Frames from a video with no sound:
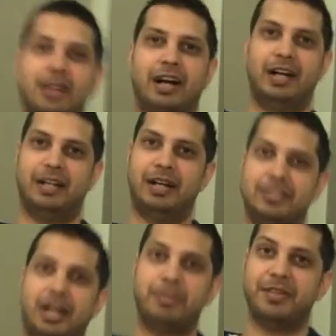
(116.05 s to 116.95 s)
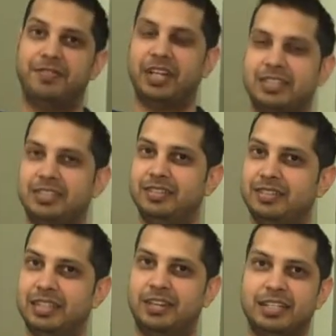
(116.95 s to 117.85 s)
On top of the fixes, you're
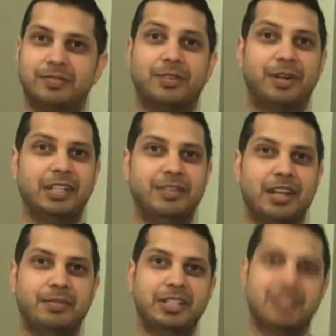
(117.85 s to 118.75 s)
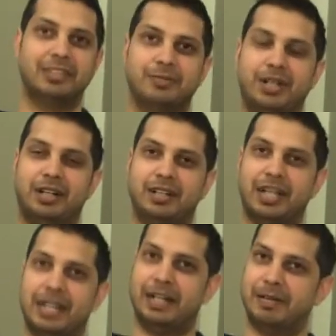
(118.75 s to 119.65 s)
going to see lots of great new animation as well.